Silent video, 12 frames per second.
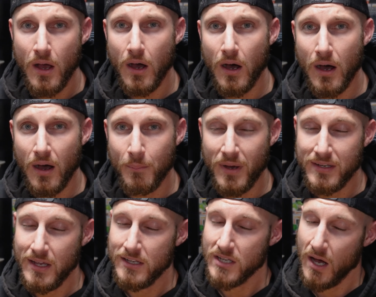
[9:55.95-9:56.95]

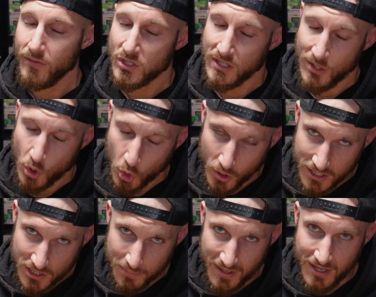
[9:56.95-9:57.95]
Monday is obviously
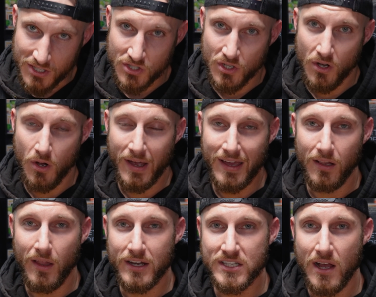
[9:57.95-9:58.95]
Christmas, so I got a
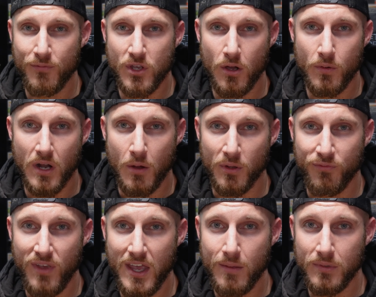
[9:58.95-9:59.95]
lot of stuff going on with
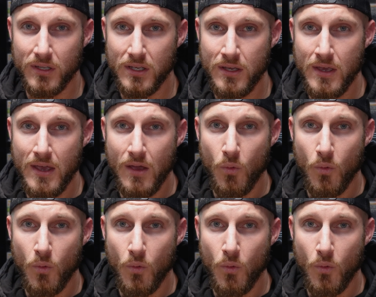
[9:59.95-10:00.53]
family.